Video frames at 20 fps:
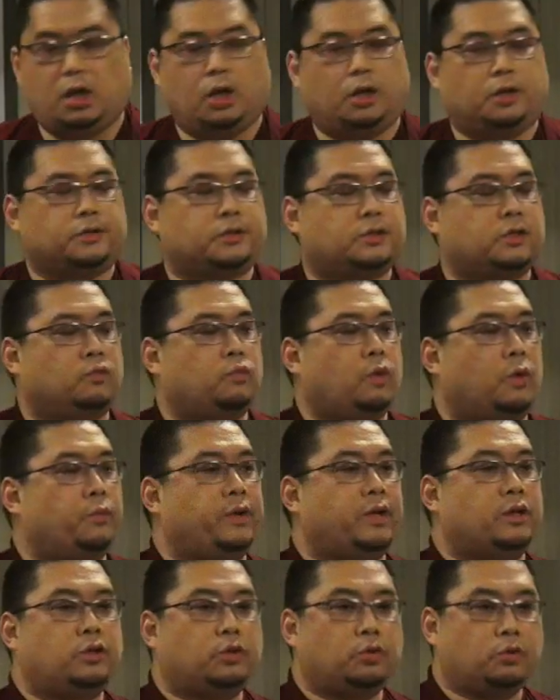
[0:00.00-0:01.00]
So when
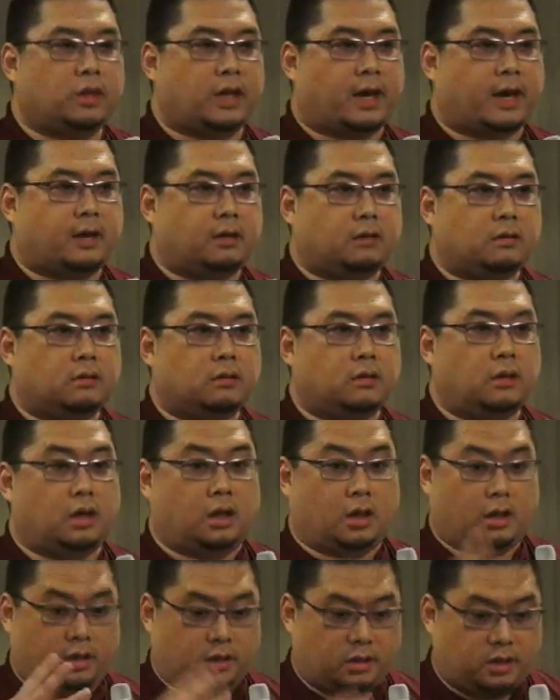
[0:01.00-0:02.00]
we do that,
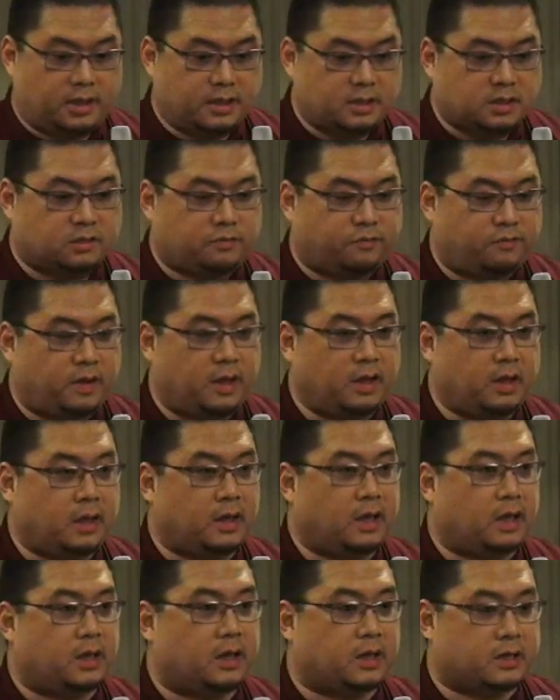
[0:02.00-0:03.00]
this
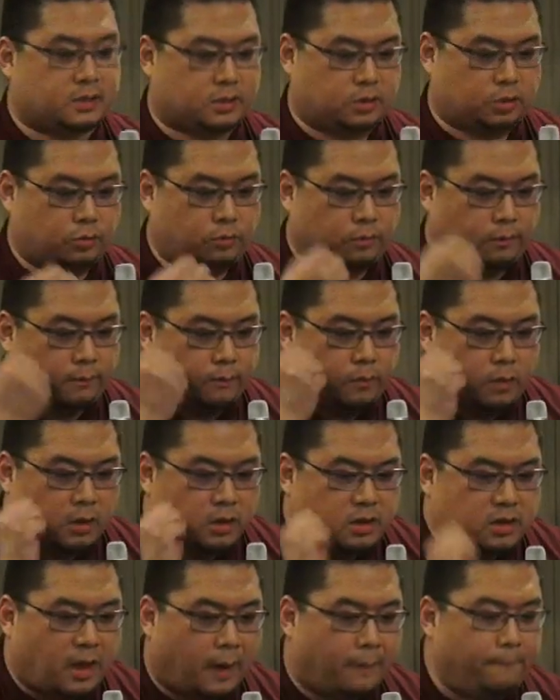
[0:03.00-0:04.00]
feeling in us to
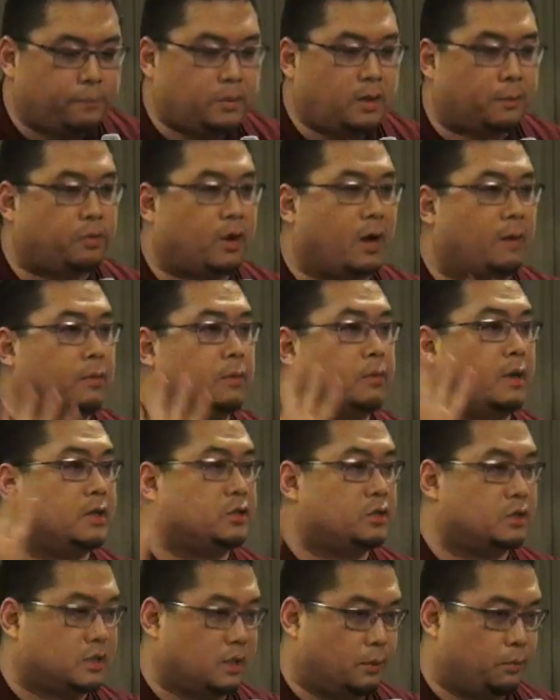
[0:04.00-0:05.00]
dump the problem
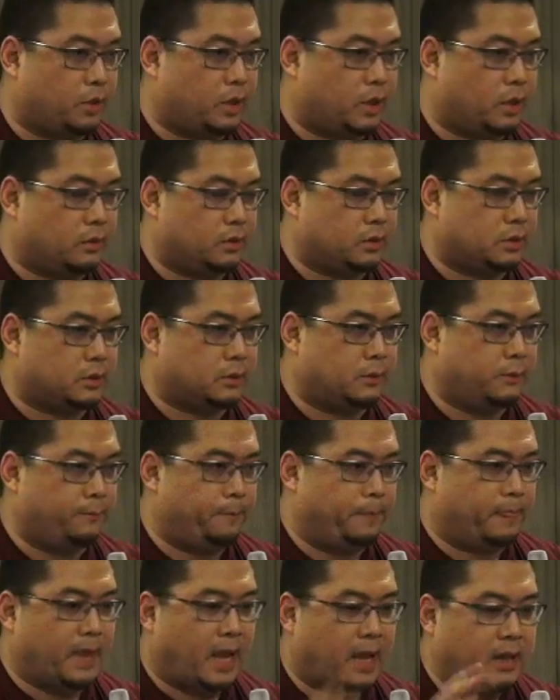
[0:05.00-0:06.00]
onto someone else
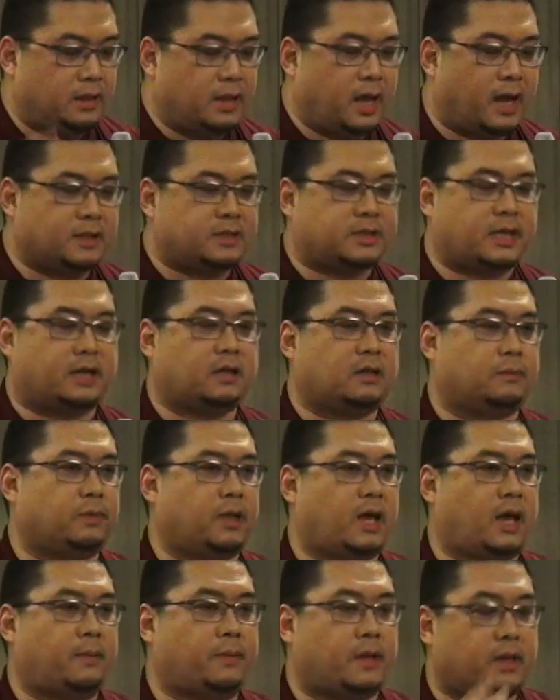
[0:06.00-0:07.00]
and not take the
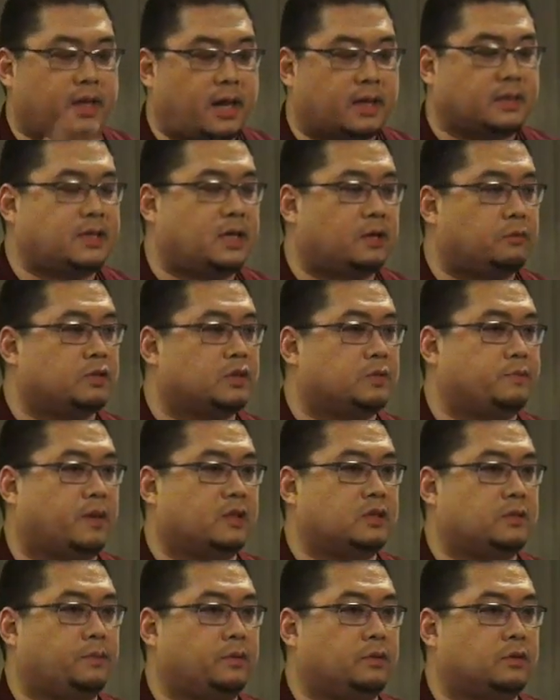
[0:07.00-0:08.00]
blame and not take
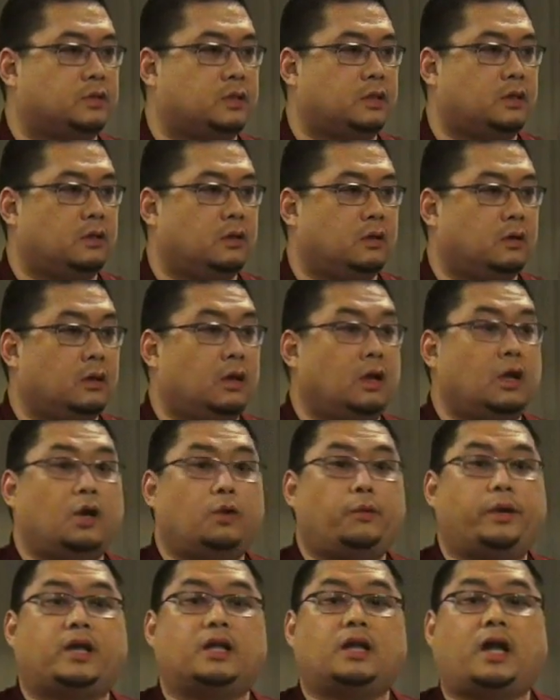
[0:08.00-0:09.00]
responsibility,
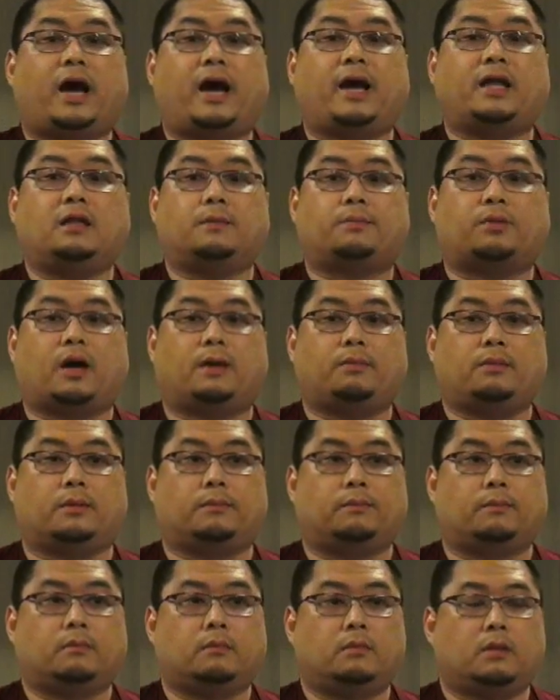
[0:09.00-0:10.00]
we can hide the problem.